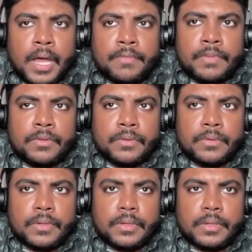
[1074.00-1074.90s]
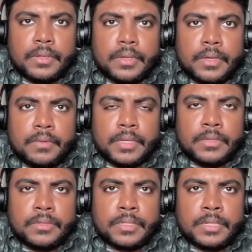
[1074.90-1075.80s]
have you ever
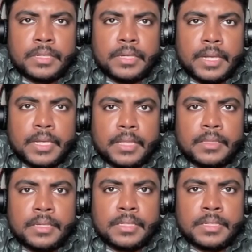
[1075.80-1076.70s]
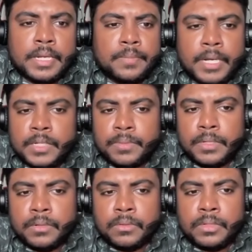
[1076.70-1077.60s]
used any other state
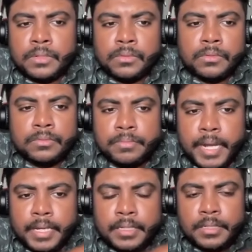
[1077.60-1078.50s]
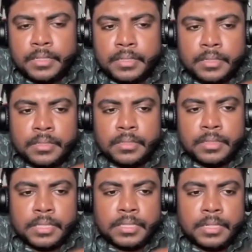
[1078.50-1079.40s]
management tool to manage
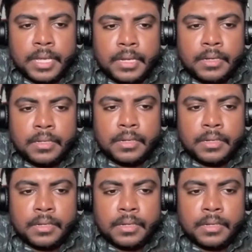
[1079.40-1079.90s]
the state